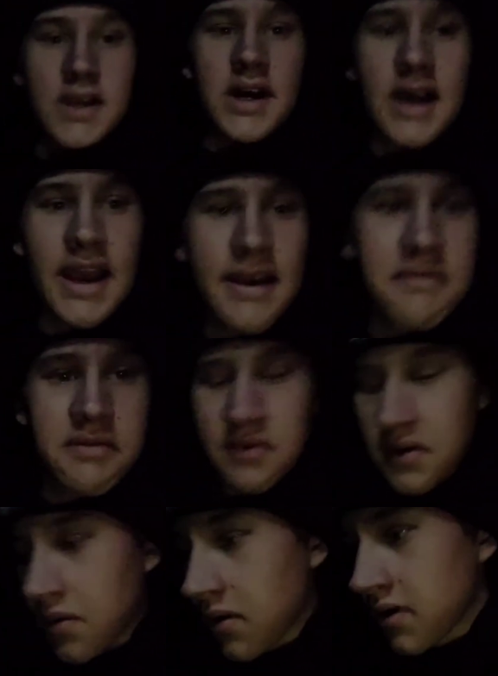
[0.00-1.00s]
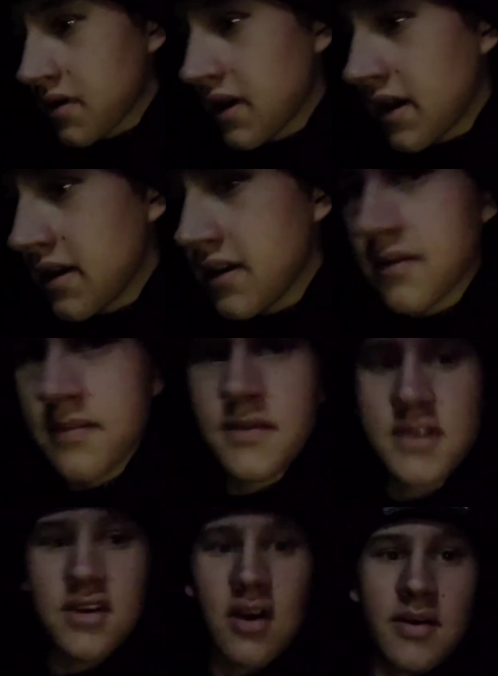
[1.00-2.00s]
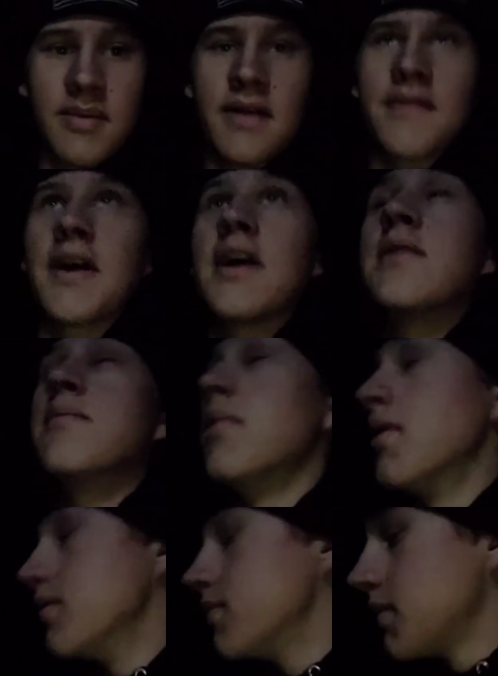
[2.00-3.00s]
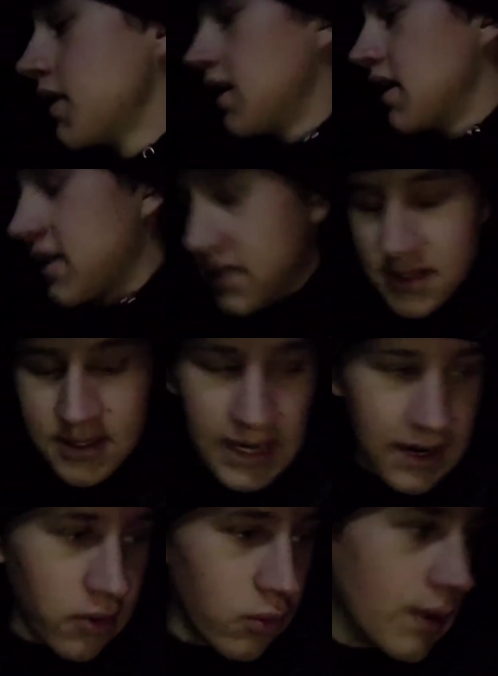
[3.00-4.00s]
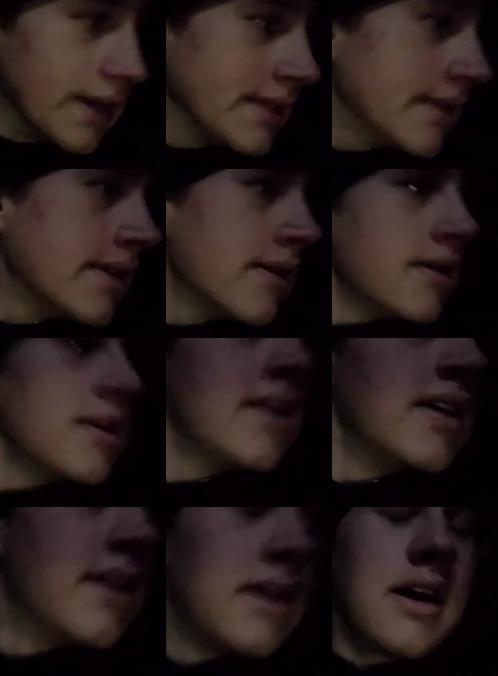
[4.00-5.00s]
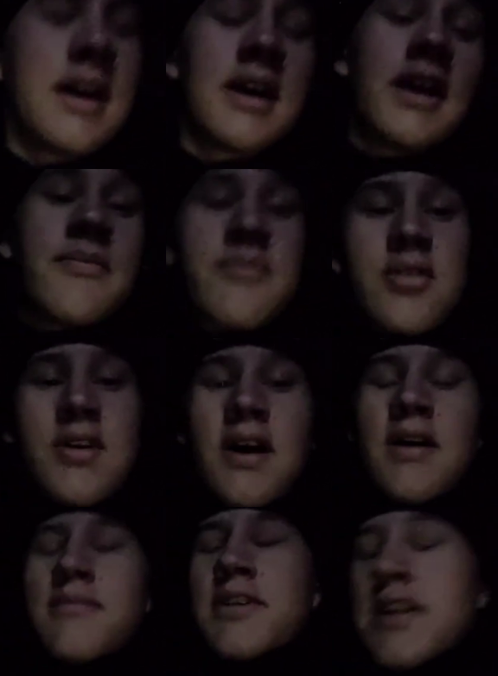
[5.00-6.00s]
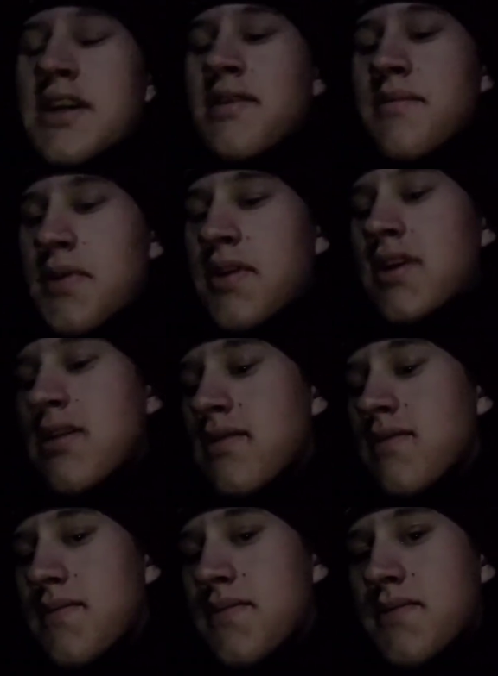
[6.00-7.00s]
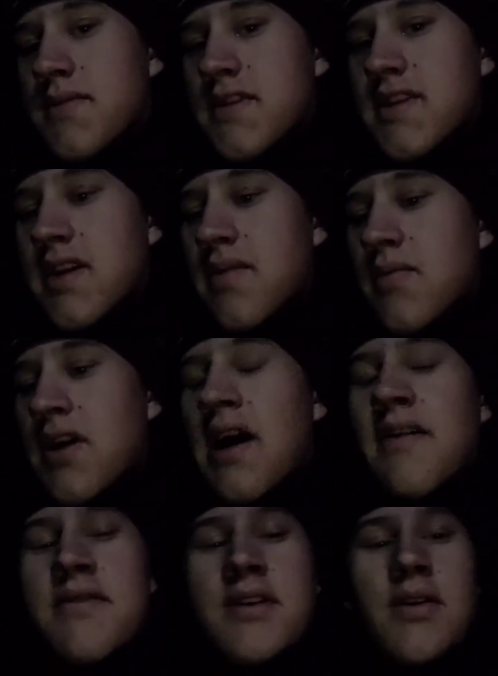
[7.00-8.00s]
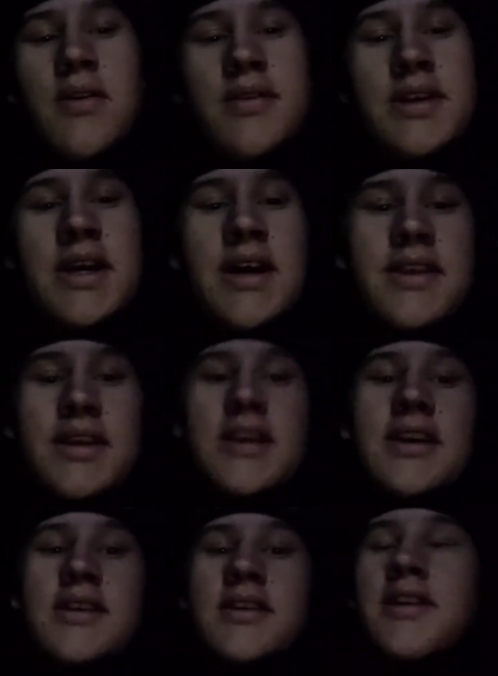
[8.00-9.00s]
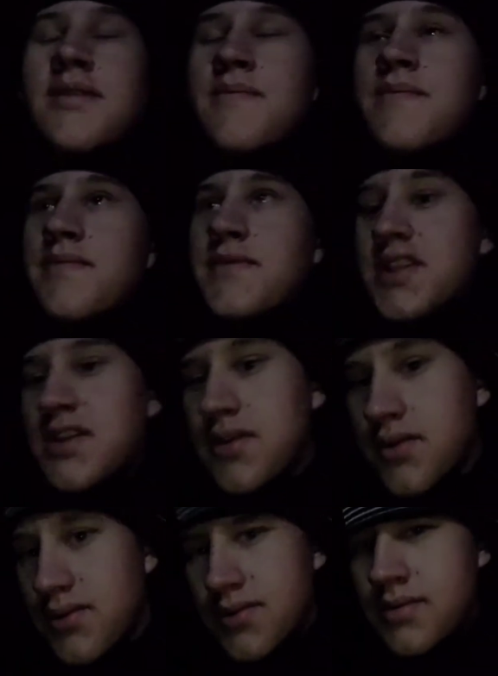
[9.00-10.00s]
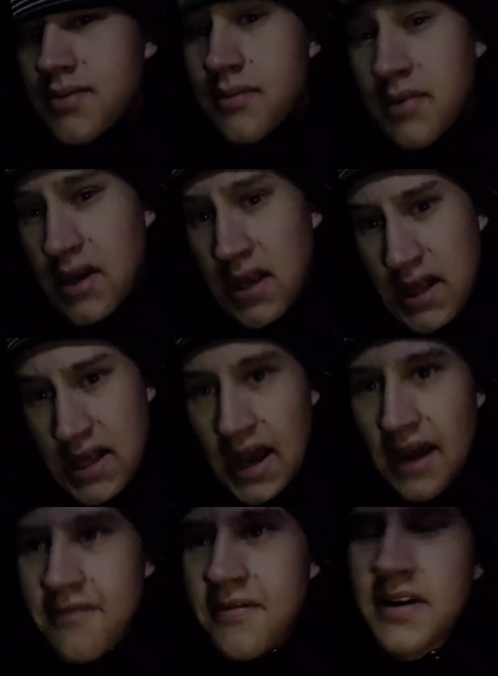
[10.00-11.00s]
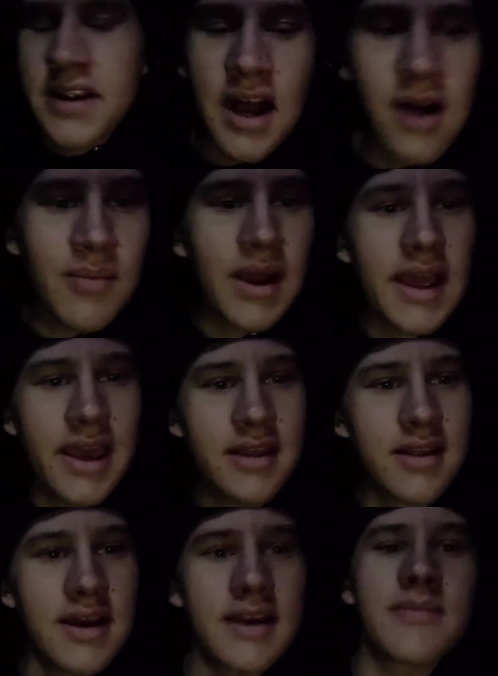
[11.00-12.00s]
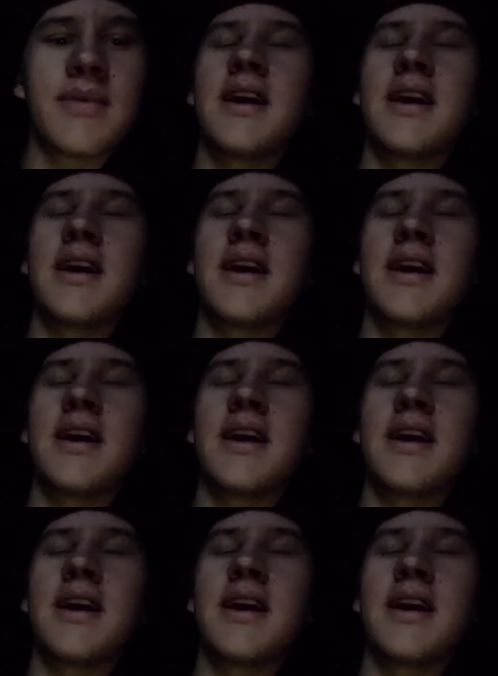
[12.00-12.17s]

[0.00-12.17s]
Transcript: Uh, I haven't recorded any. Sorry about that, but that's just how it went. Uh, I'm probably going to put some ravioli on the heater soon I forgot my headlamp